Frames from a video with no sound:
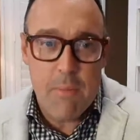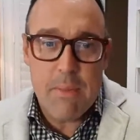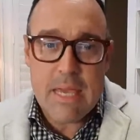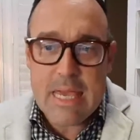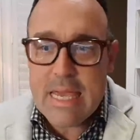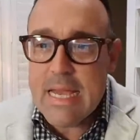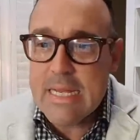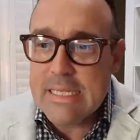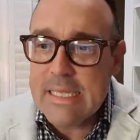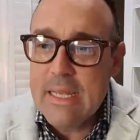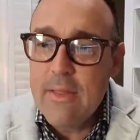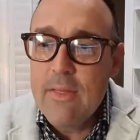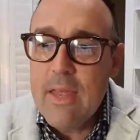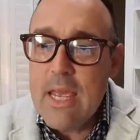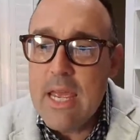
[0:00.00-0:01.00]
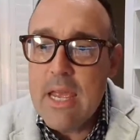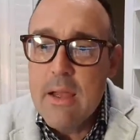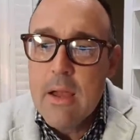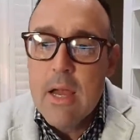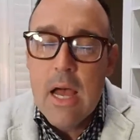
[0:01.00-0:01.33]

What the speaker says: He is in the